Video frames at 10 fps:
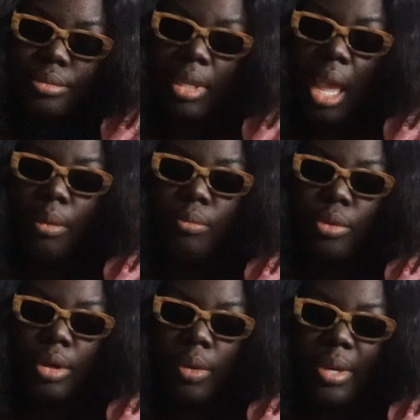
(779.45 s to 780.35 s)
yeah,
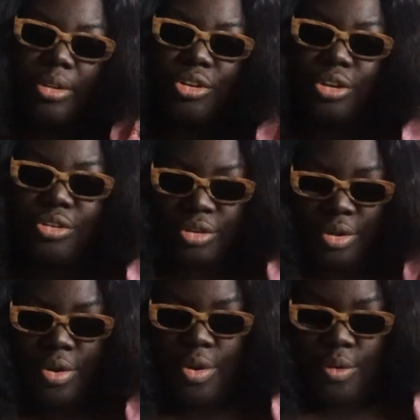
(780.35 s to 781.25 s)
we're on our way to church.
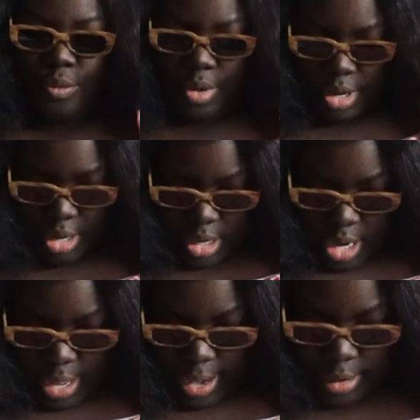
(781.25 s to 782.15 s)
Running
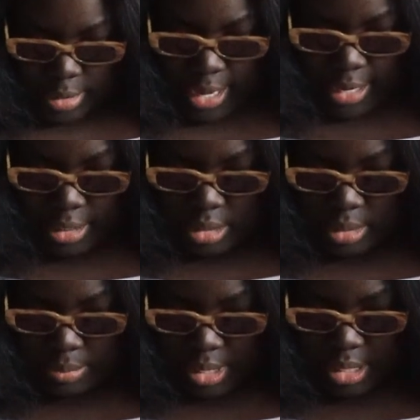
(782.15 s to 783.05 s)
a hair late,
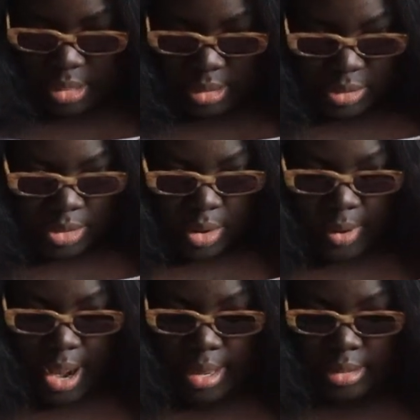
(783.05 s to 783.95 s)
but it's all
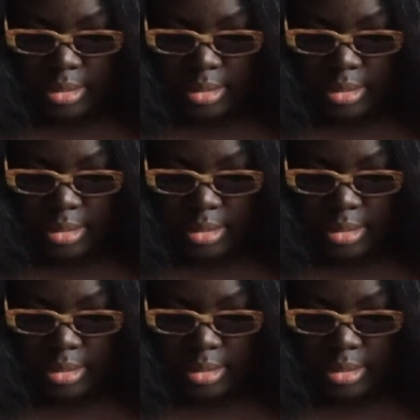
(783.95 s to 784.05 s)
right.